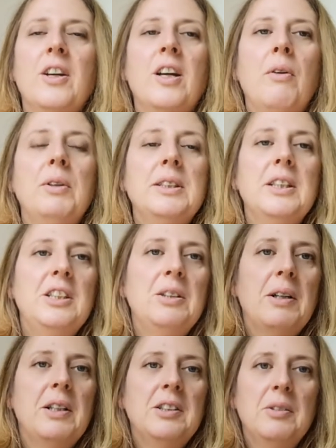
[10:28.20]
the current
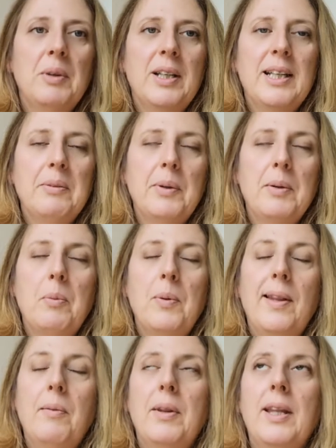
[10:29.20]
situation
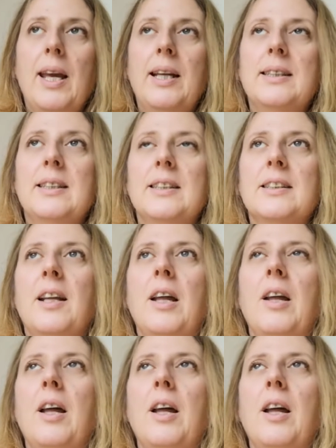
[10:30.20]
with cases.